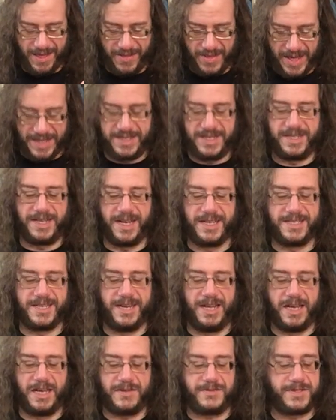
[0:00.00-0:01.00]
That's a
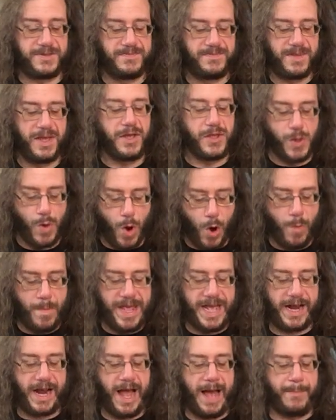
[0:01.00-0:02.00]
dozen ells. You owe
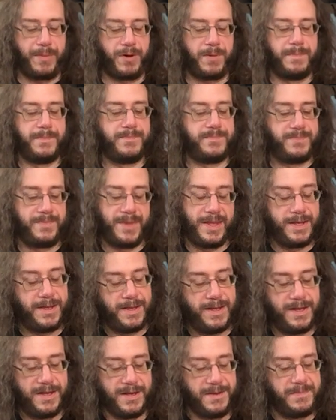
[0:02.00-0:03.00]
me a copper.
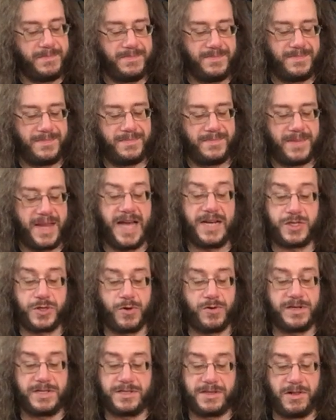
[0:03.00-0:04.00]
At
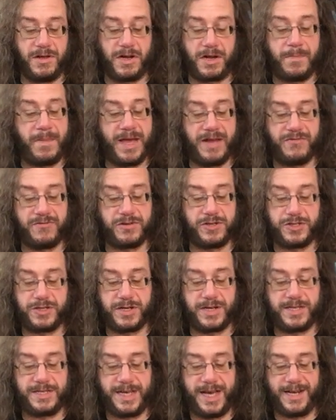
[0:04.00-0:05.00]
Torin's look, Manfred
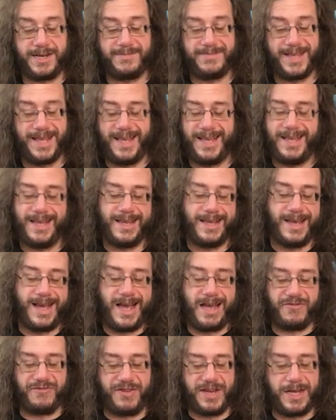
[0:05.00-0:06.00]
shook his head.
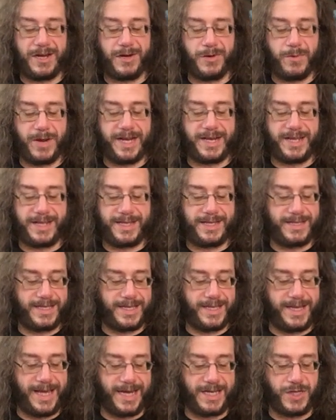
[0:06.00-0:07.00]
I figured we
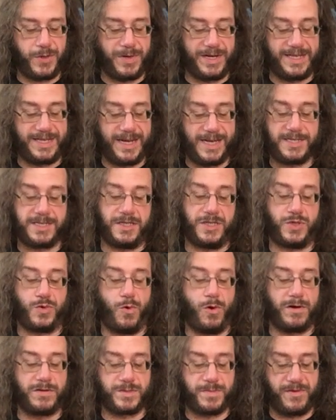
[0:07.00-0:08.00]
get to a dozen
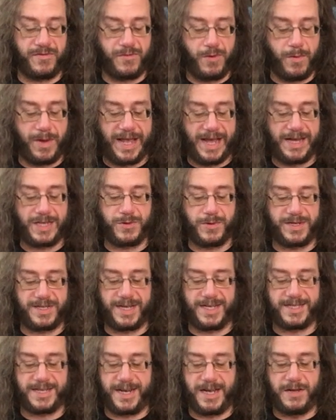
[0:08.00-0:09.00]
dwarves before we got to a
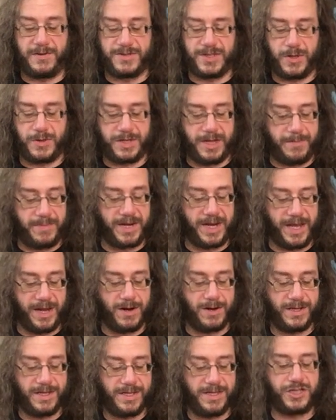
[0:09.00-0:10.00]
dozen elves holed up in
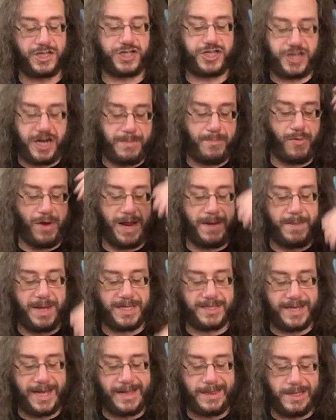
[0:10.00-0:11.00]
here. This shit brain
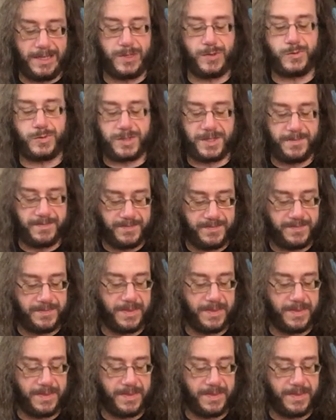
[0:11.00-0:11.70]
means I lose.